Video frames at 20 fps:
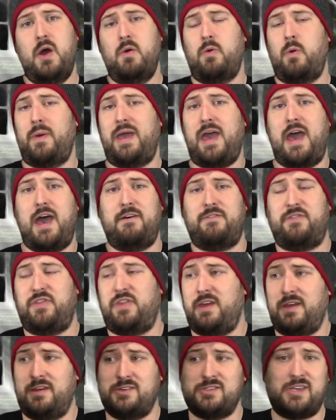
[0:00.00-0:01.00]
when we have
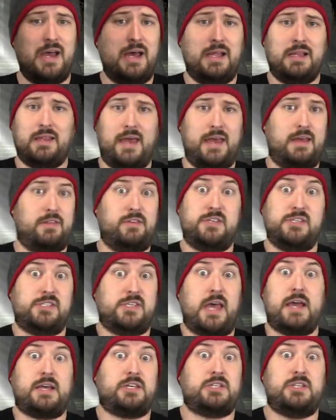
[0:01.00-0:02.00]
things like the
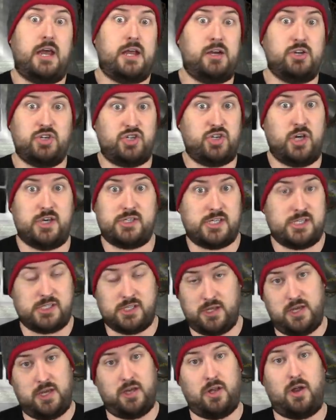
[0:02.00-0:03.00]
Zack Snyder's
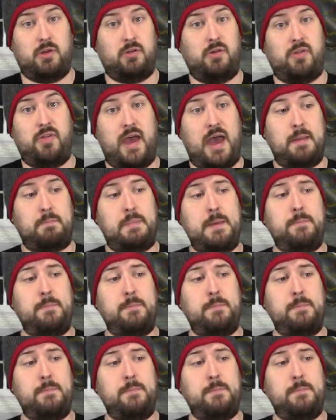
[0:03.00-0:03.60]
Justice League and all of that,